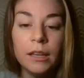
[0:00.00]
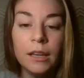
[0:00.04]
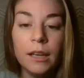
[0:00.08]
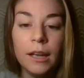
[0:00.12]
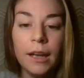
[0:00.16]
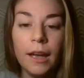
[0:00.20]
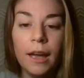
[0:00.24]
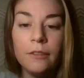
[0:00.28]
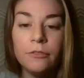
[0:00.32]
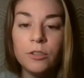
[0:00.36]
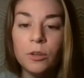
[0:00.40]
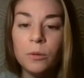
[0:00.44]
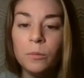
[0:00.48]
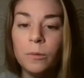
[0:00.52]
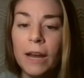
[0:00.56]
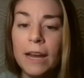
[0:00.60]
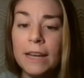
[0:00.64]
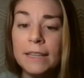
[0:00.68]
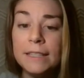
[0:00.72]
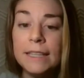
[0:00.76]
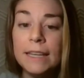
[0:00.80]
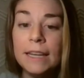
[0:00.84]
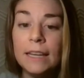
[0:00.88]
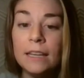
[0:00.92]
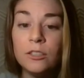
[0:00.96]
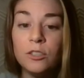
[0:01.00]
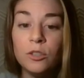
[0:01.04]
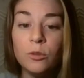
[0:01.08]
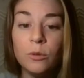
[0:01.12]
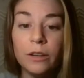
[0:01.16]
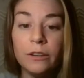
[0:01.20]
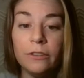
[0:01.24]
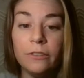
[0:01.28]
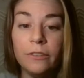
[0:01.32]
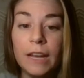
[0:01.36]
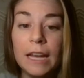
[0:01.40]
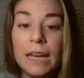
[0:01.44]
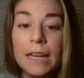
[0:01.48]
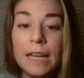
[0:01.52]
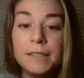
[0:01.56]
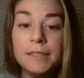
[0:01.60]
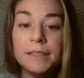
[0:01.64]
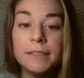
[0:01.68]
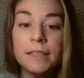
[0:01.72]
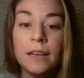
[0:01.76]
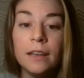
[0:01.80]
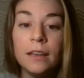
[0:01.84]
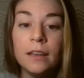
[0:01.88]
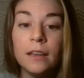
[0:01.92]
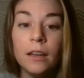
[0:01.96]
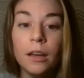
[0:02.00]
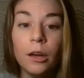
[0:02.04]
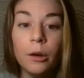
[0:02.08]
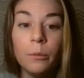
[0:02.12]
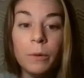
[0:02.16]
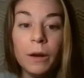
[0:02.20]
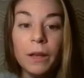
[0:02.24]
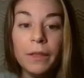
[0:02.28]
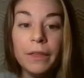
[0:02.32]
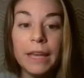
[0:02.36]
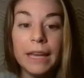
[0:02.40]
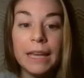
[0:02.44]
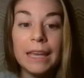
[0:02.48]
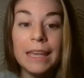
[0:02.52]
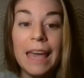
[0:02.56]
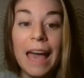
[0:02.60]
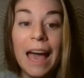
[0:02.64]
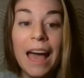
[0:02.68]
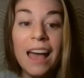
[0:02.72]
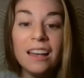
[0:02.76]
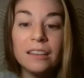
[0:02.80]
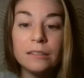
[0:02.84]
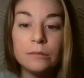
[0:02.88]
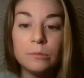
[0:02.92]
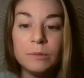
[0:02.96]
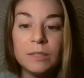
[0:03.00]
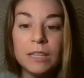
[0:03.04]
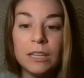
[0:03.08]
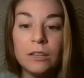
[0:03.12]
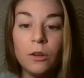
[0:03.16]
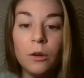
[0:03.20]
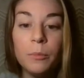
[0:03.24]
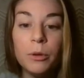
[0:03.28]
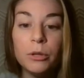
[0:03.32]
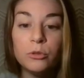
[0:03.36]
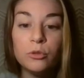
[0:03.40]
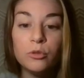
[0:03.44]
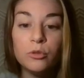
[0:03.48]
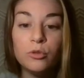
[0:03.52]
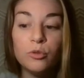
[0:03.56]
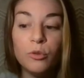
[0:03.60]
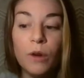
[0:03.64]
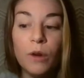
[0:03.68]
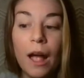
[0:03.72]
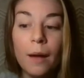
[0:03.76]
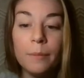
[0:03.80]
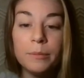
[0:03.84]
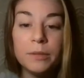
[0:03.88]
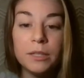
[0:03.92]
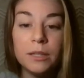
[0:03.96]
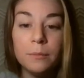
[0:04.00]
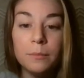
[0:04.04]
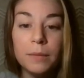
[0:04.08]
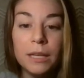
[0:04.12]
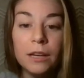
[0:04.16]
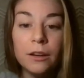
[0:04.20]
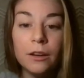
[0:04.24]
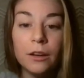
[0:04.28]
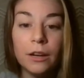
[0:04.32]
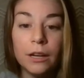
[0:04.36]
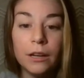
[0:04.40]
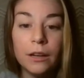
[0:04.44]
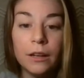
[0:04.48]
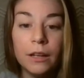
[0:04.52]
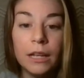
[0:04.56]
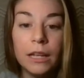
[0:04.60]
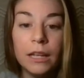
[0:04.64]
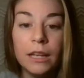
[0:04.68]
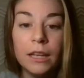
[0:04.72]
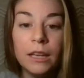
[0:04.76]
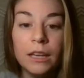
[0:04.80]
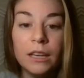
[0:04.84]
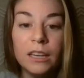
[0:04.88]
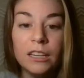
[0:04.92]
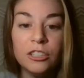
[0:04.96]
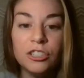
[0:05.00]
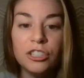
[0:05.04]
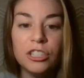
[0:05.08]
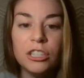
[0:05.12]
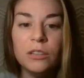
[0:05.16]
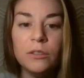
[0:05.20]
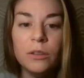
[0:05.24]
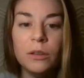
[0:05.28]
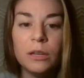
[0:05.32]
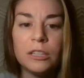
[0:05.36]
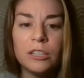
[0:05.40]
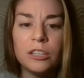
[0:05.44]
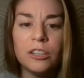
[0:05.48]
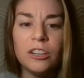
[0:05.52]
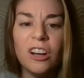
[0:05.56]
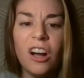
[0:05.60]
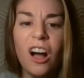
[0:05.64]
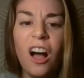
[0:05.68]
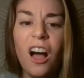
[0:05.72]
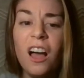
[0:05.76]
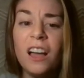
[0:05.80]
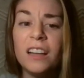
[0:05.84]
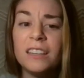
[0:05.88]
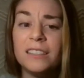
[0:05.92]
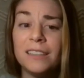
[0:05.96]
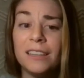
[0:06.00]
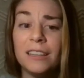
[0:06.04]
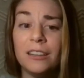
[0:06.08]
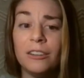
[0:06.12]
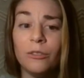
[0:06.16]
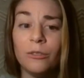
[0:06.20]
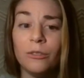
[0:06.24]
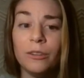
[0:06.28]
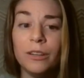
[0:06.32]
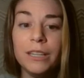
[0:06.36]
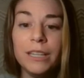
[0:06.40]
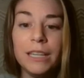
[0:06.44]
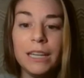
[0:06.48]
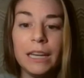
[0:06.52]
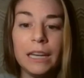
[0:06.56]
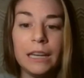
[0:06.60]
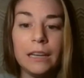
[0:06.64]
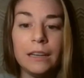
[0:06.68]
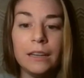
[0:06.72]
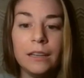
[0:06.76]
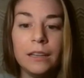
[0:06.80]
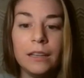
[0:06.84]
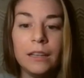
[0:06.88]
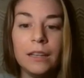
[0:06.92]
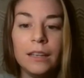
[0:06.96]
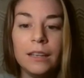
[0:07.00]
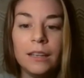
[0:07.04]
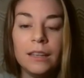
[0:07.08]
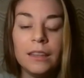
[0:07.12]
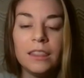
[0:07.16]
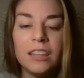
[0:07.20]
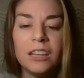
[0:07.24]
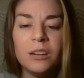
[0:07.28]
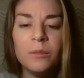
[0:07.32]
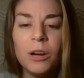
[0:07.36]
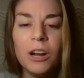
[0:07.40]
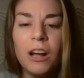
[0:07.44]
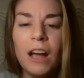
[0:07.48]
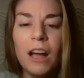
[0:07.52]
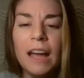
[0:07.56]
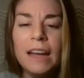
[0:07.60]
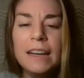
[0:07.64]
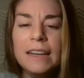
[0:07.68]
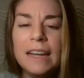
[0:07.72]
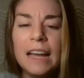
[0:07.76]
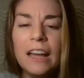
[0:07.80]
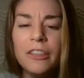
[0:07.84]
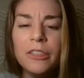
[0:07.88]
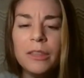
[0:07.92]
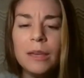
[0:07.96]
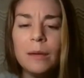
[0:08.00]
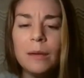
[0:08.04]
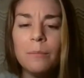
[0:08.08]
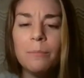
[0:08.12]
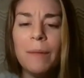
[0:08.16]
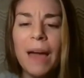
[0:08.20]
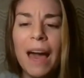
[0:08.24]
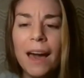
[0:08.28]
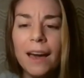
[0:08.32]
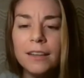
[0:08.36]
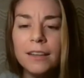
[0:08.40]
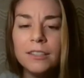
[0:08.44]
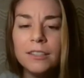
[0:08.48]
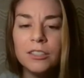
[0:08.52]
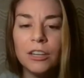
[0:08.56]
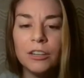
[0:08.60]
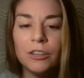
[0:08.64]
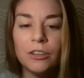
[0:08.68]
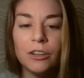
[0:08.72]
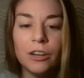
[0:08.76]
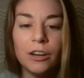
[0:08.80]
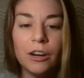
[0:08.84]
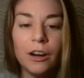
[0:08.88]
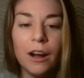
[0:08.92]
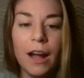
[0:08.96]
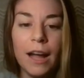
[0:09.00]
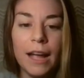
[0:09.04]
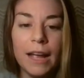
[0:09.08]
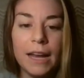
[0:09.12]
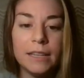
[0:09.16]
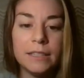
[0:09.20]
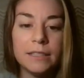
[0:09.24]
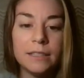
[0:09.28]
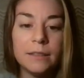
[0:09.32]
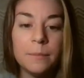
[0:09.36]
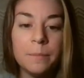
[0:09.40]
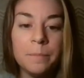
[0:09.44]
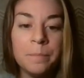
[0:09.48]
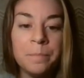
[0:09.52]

After raising it to her face, Aurella gasped and almost dropped the mirror. She looked gaunt and green. There were unhealthy bags under her eyes,